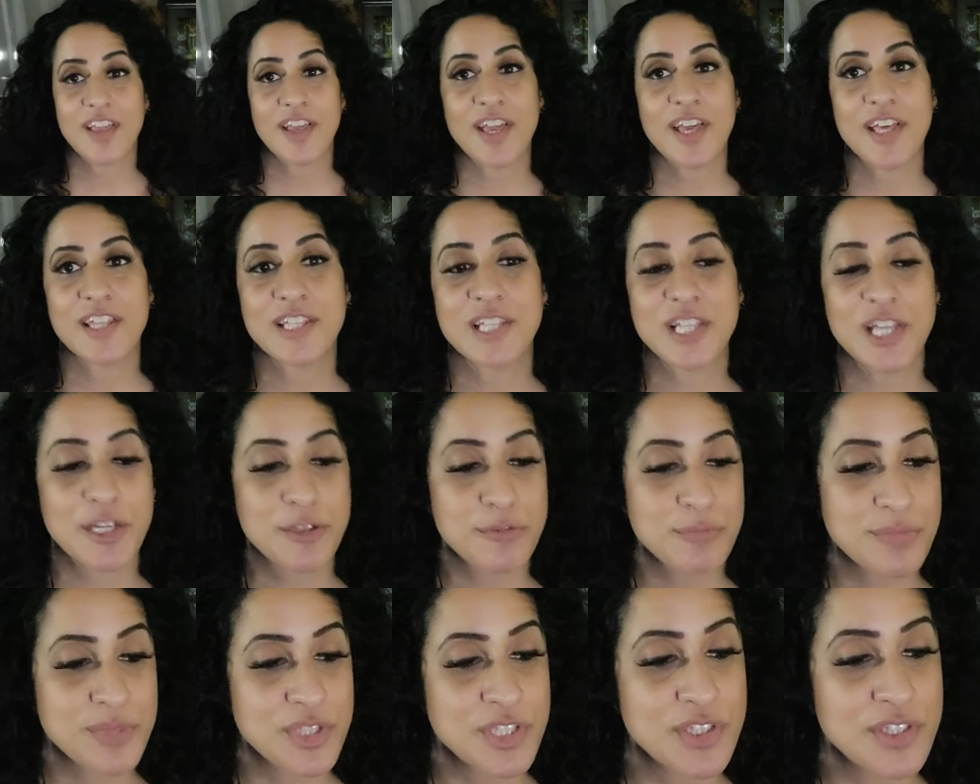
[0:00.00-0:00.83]
And
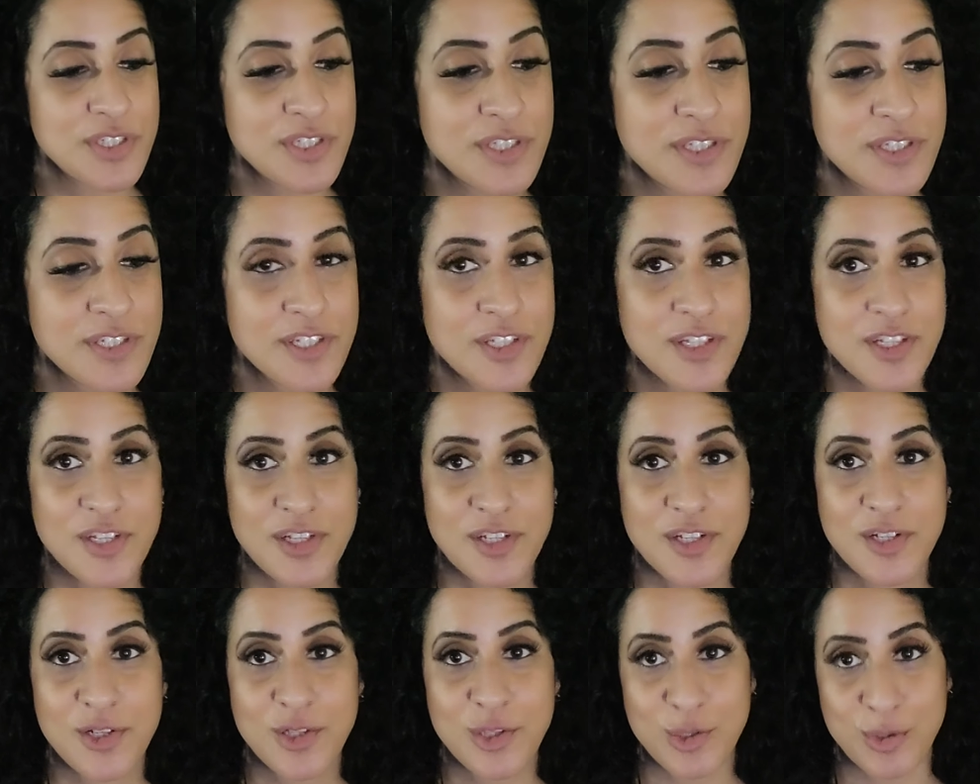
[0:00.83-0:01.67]
let me
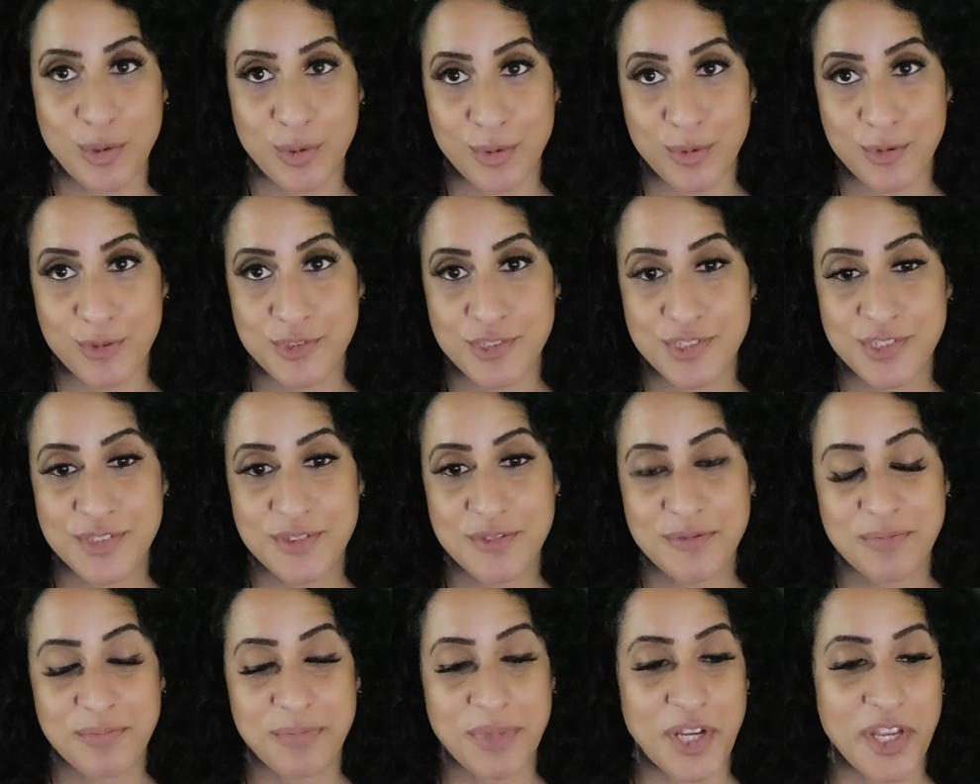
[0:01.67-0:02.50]
close
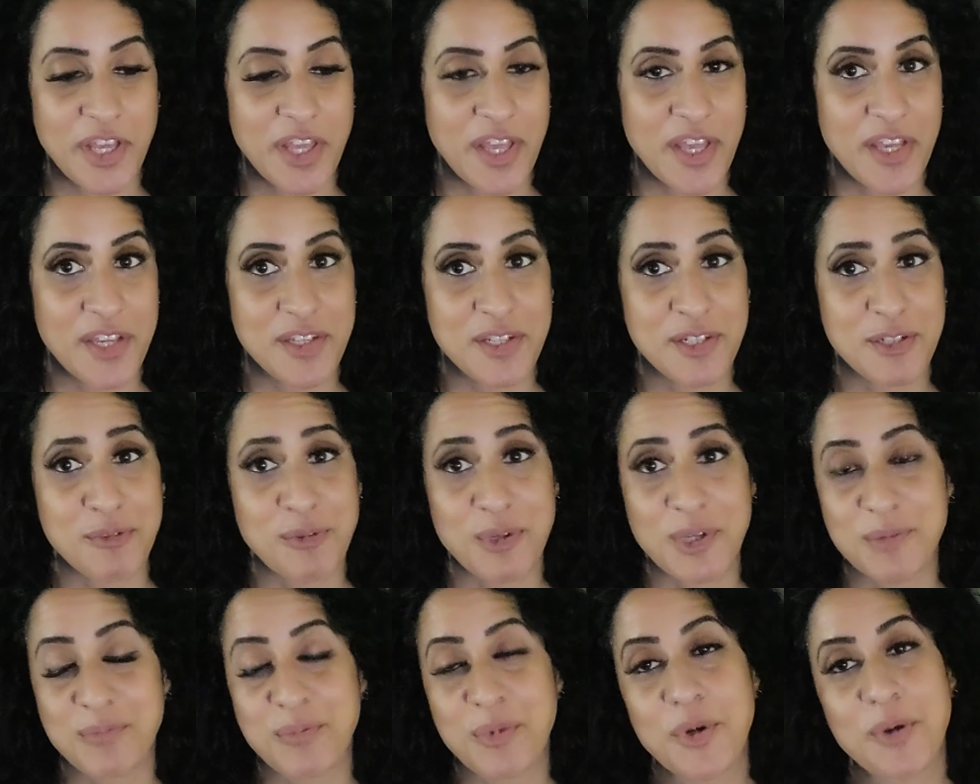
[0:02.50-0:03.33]
by adding
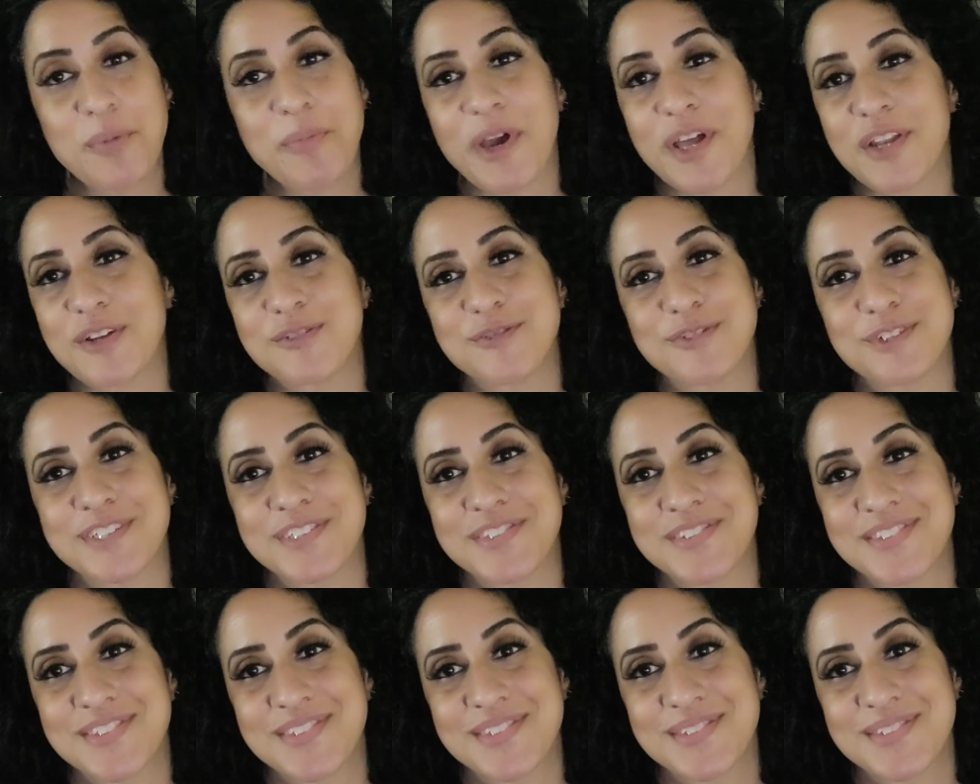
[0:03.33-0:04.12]
one more benefit.